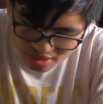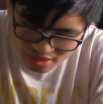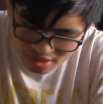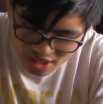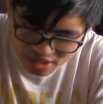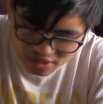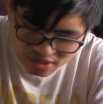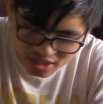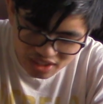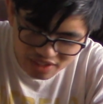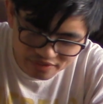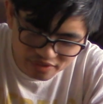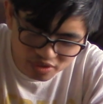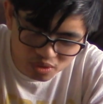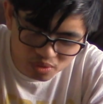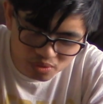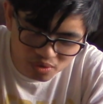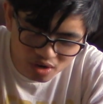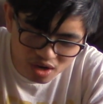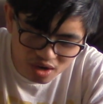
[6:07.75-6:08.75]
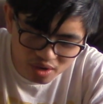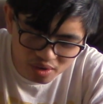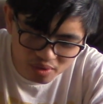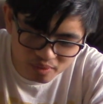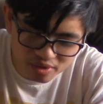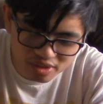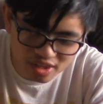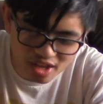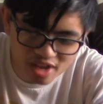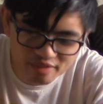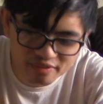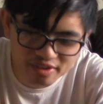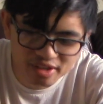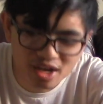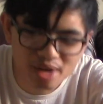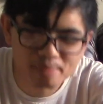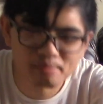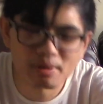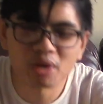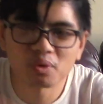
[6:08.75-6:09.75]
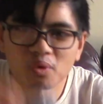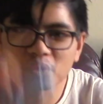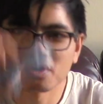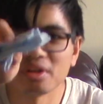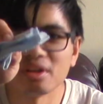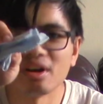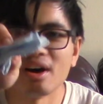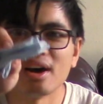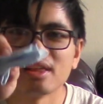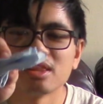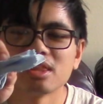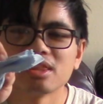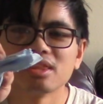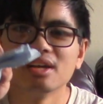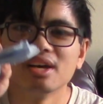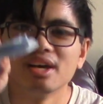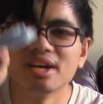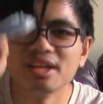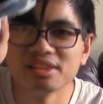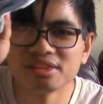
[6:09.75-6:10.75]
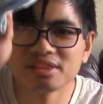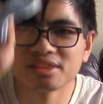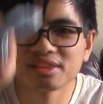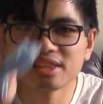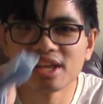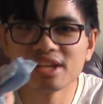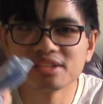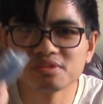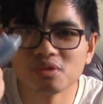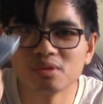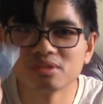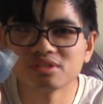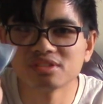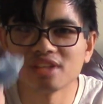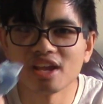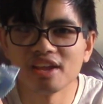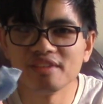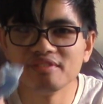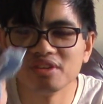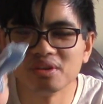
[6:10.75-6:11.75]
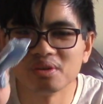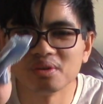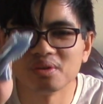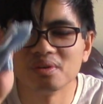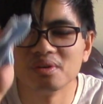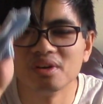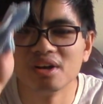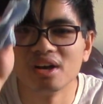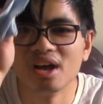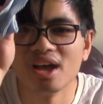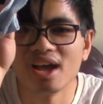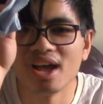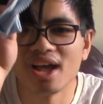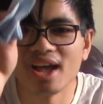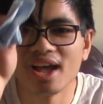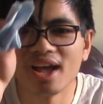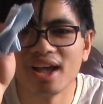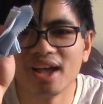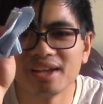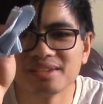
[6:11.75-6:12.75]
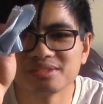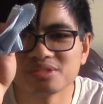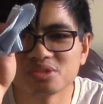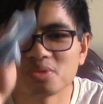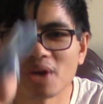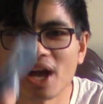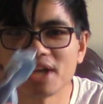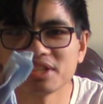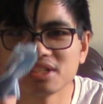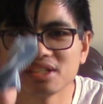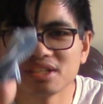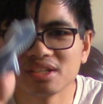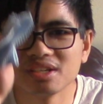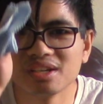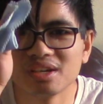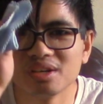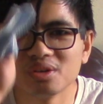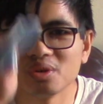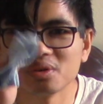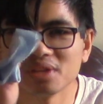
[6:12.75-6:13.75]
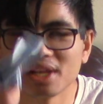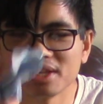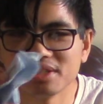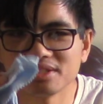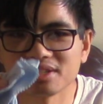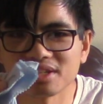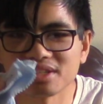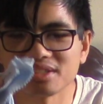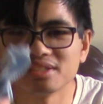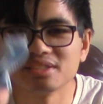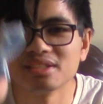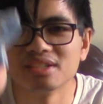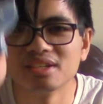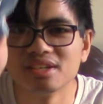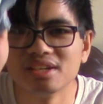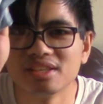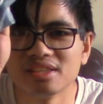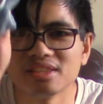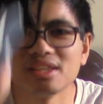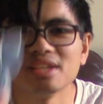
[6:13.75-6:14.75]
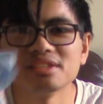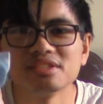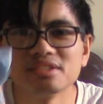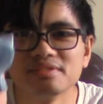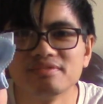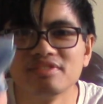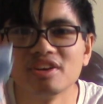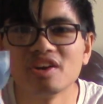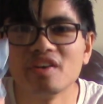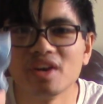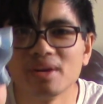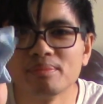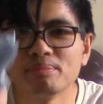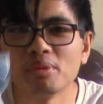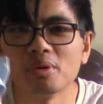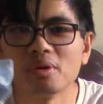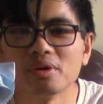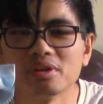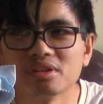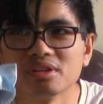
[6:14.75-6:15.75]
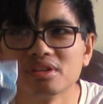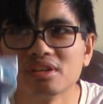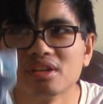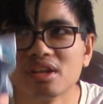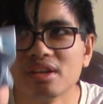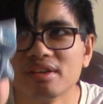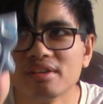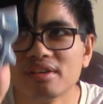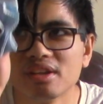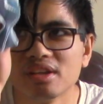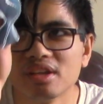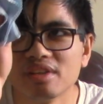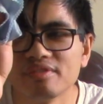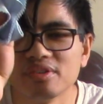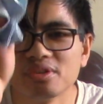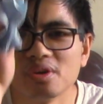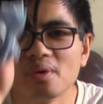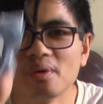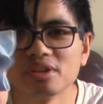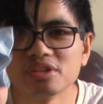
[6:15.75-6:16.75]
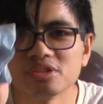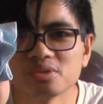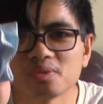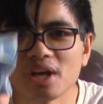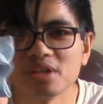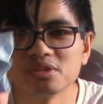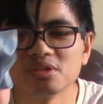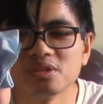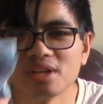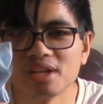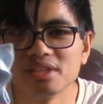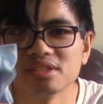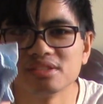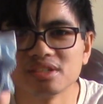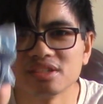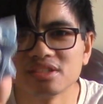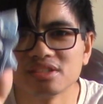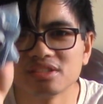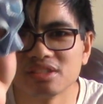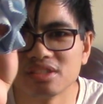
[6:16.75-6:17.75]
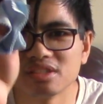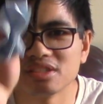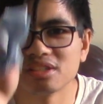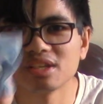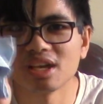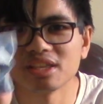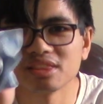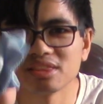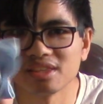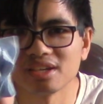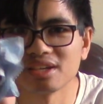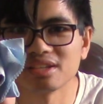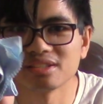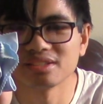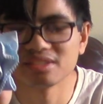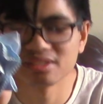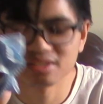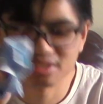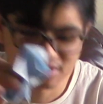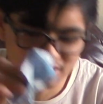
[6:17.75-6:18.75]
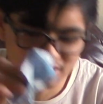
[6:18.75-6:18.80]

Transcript: And you can never go wrong with having a microcloth. This will save you scratching your lenses. This is very important. If you don't want to scratch your lenses, get this.